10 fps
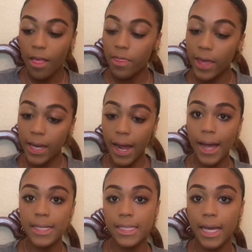Then
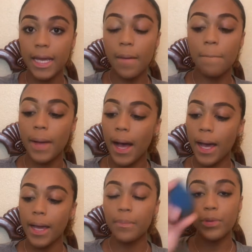I take
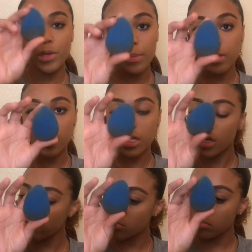my beauty
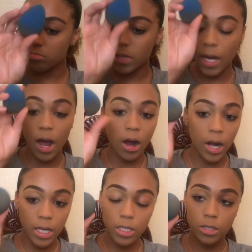blender that I
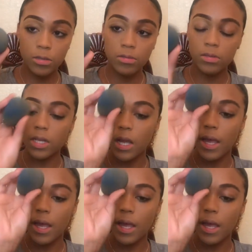already used.